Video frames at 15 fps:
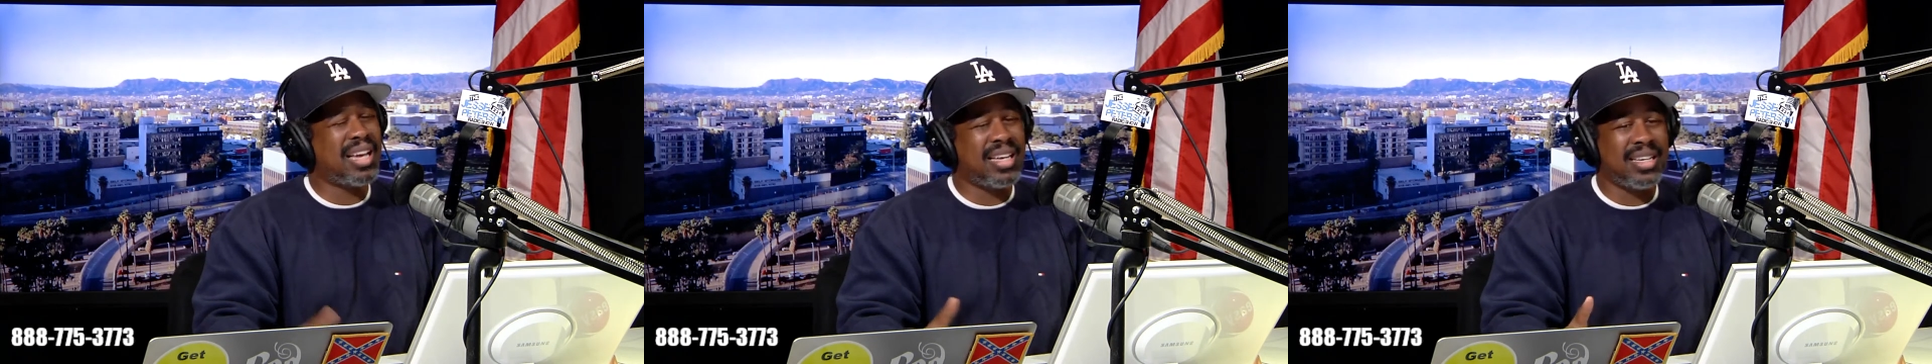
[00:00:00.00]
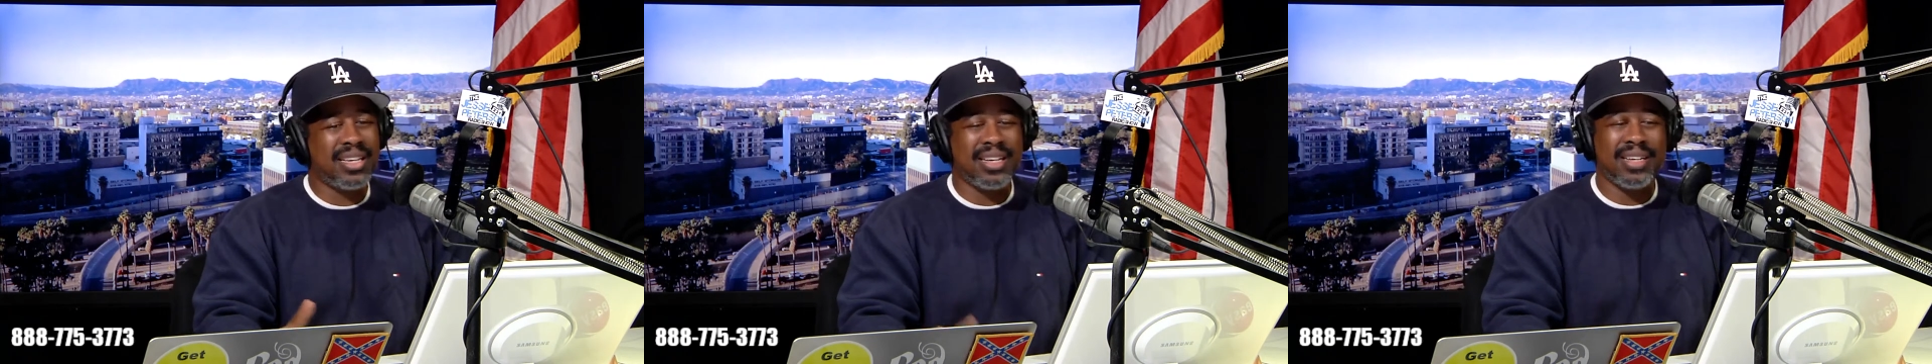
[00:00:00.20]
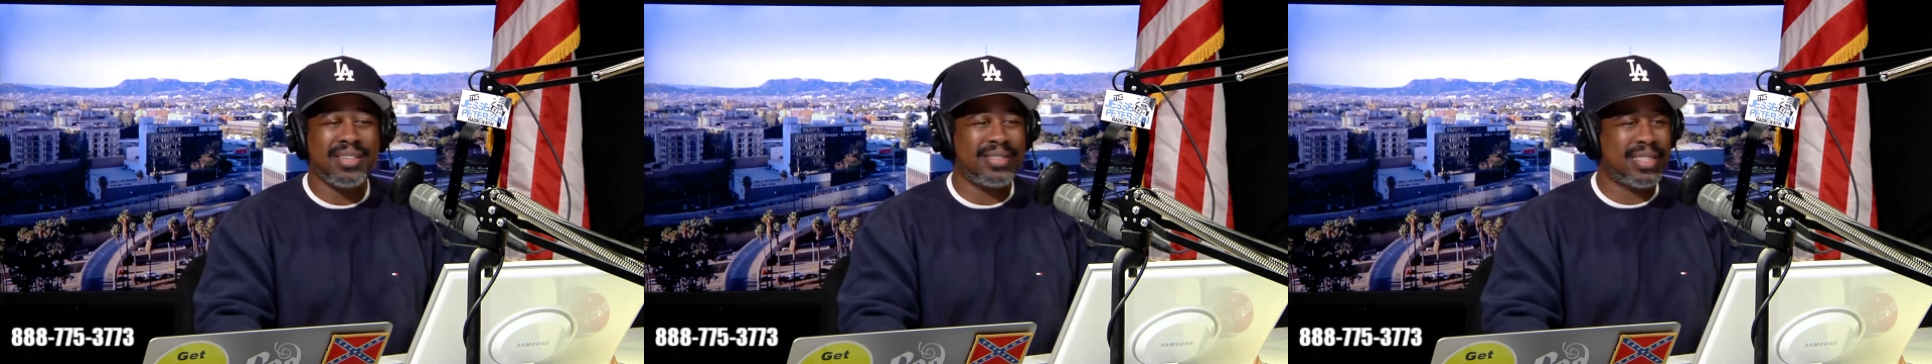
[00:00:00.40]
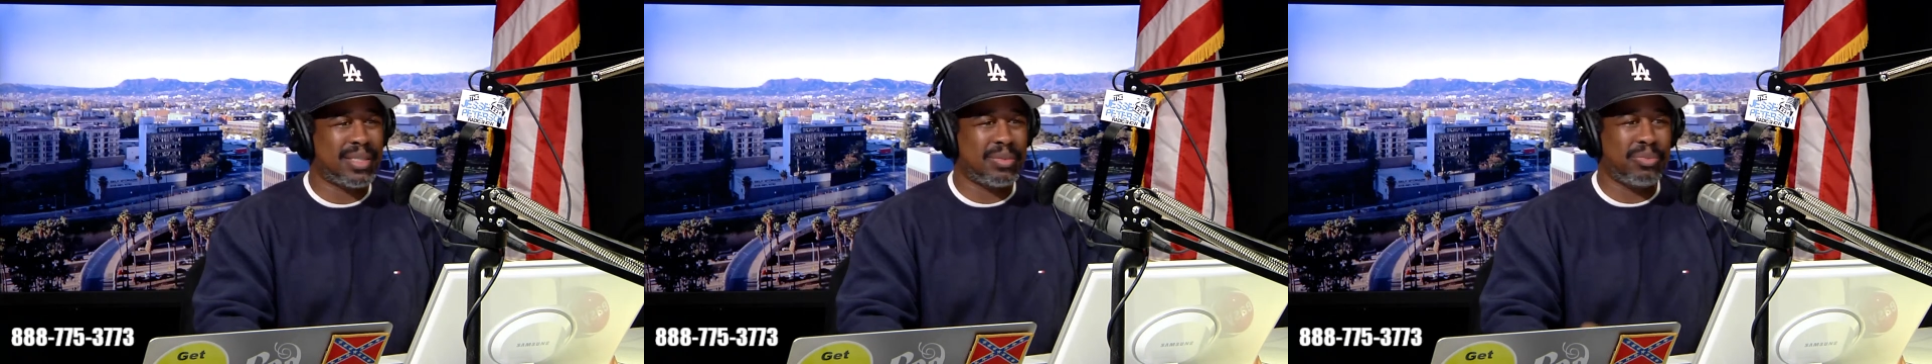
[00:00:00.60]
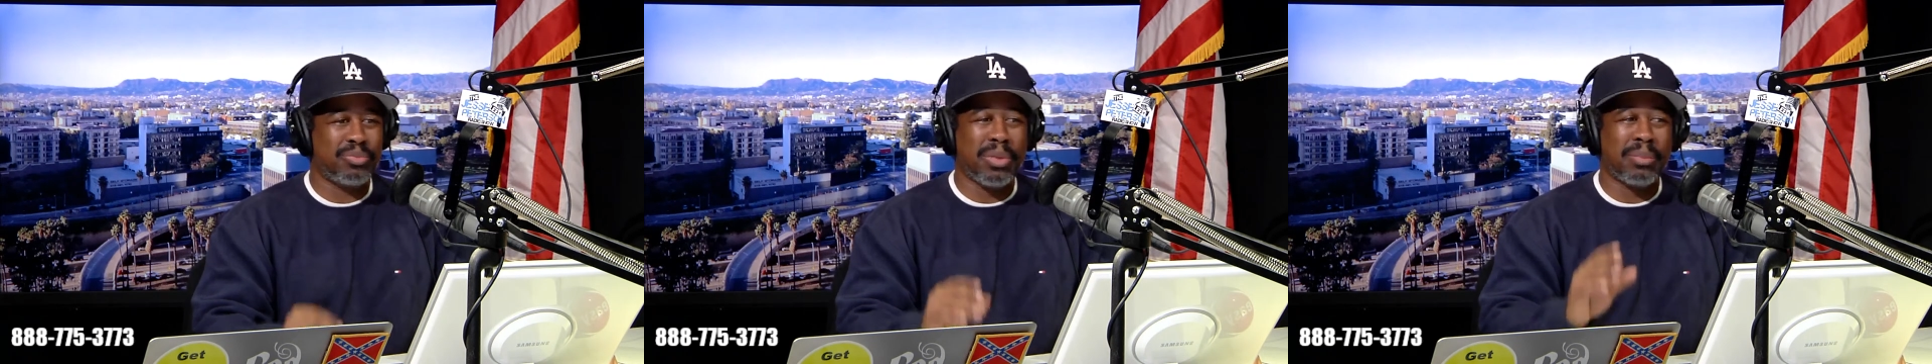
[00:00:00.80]
I'm
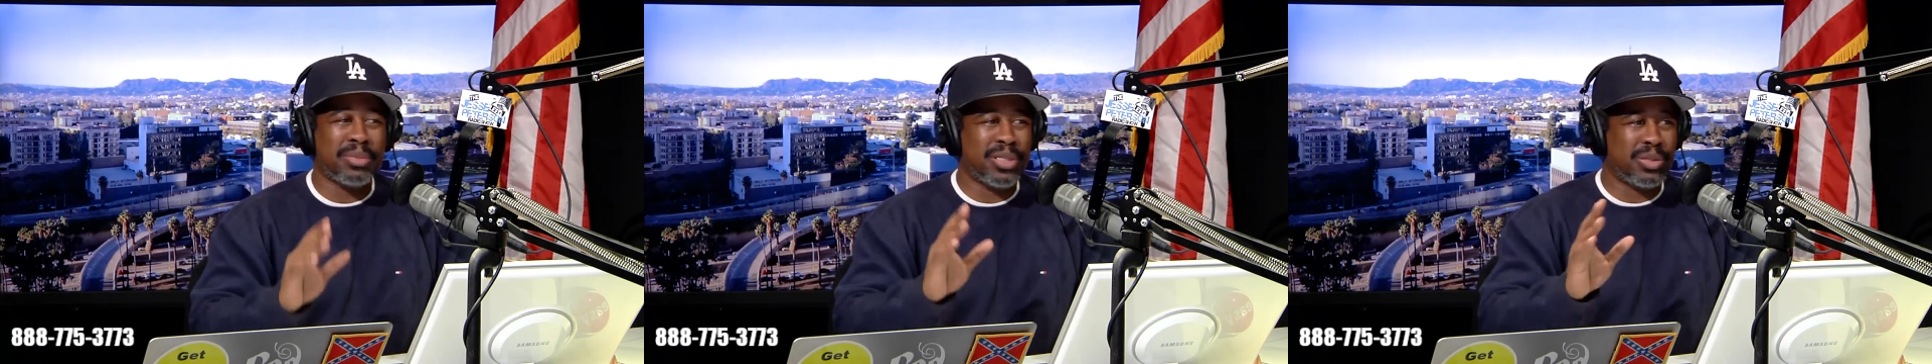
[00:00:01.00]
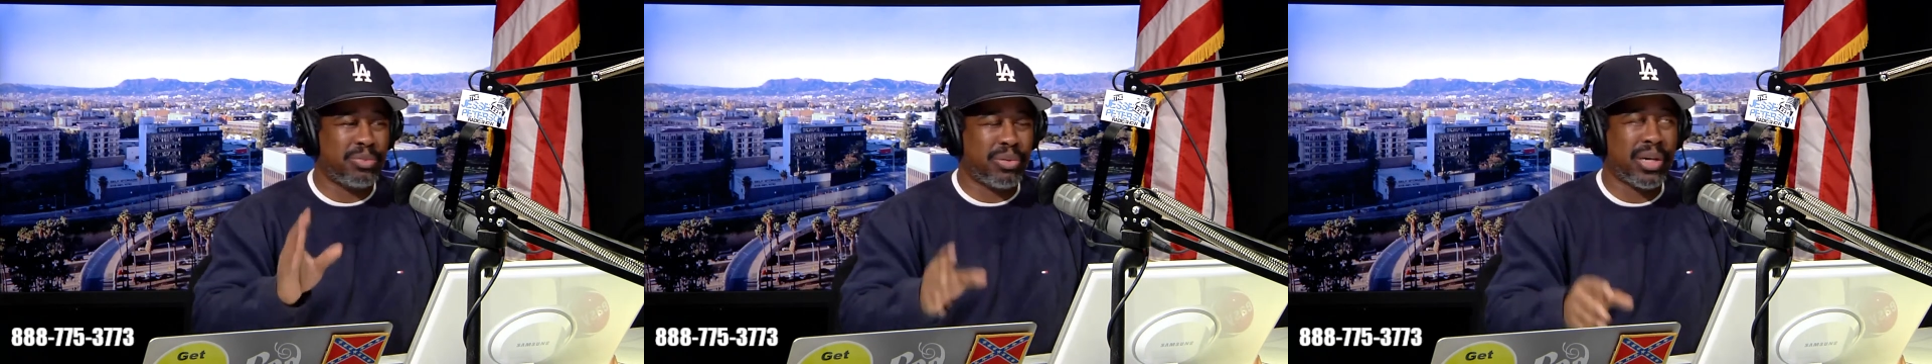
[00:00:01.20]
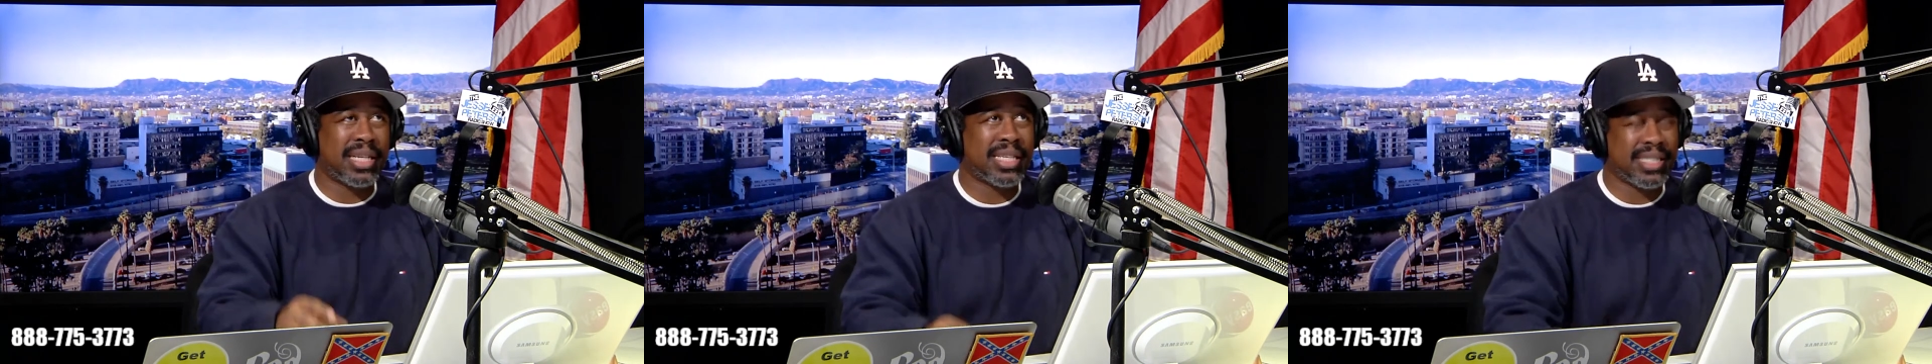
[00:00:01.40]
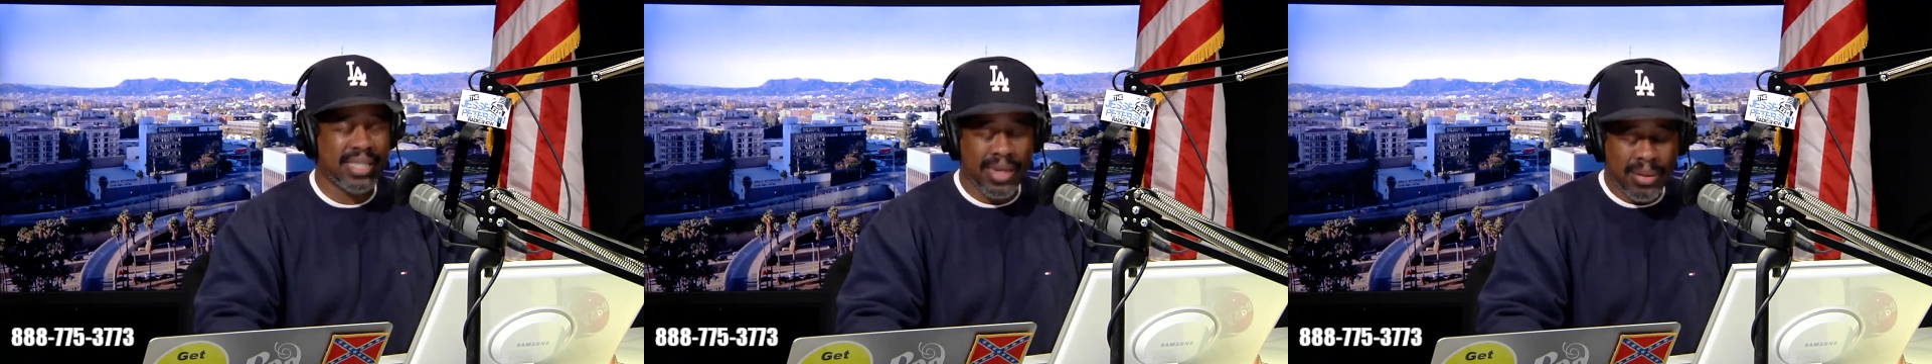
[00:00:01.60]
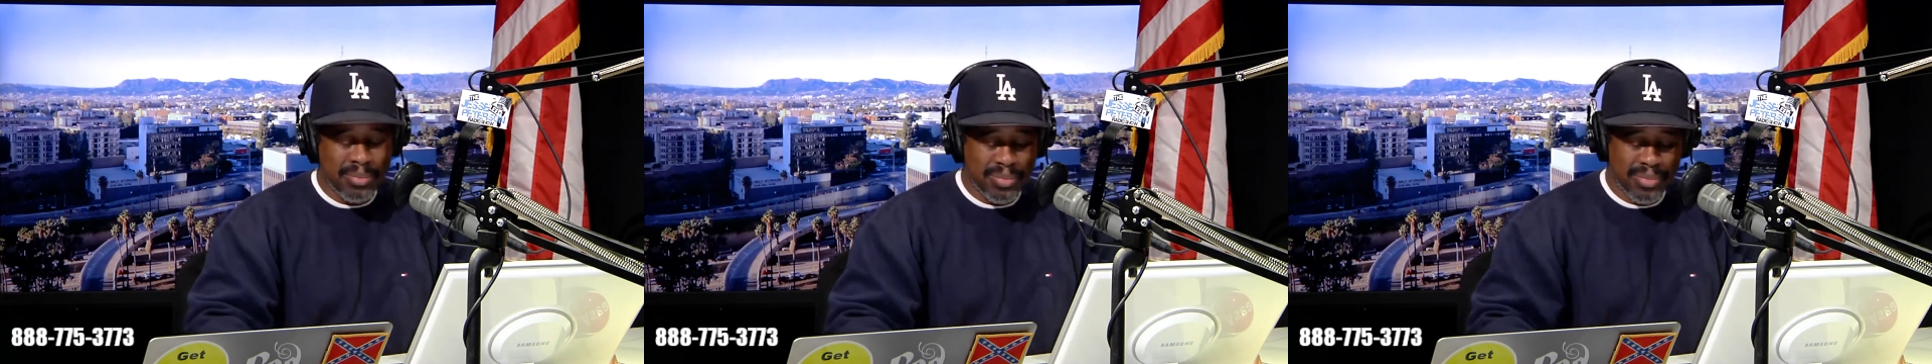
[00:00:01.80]
gonna bring this
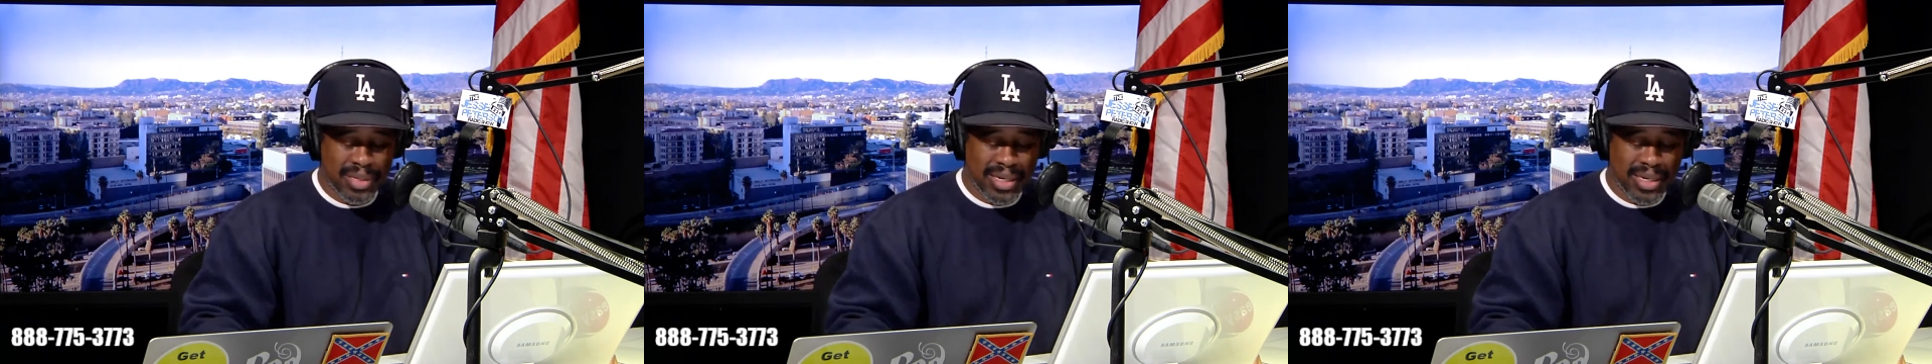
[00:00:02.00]
up.